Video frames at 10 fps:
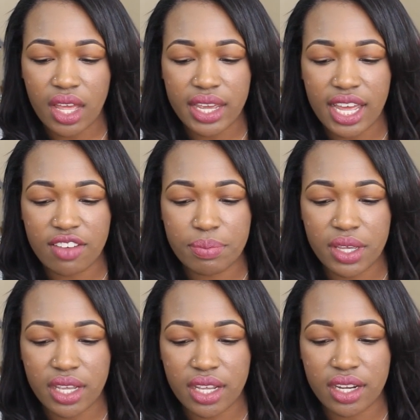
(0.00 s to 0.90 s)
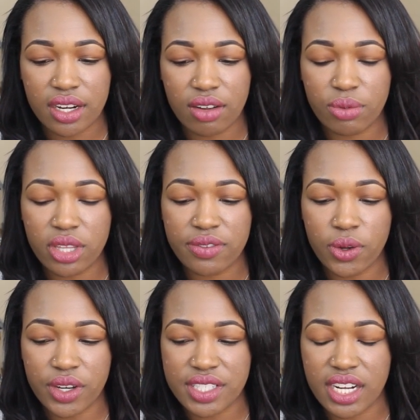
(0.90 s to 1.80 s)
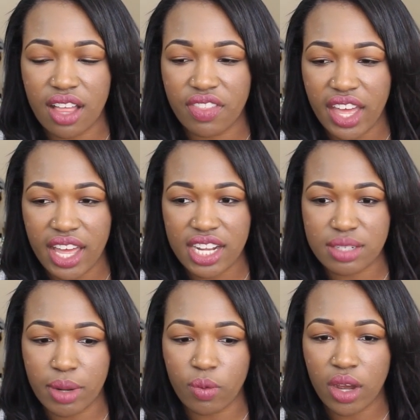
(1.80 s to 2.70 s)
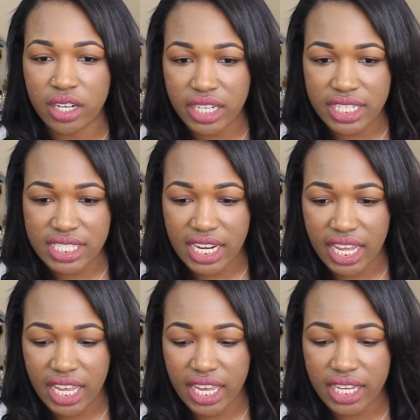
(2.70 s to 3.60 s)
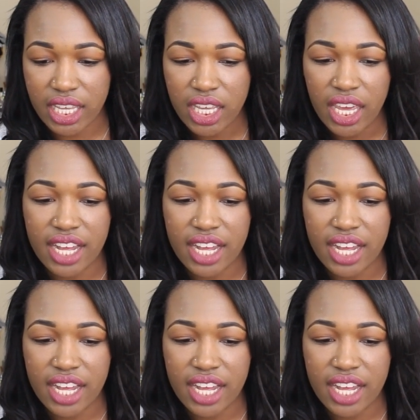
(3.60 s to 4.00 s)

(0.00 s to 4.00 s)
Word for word: I have been really focusing on that, my water intake.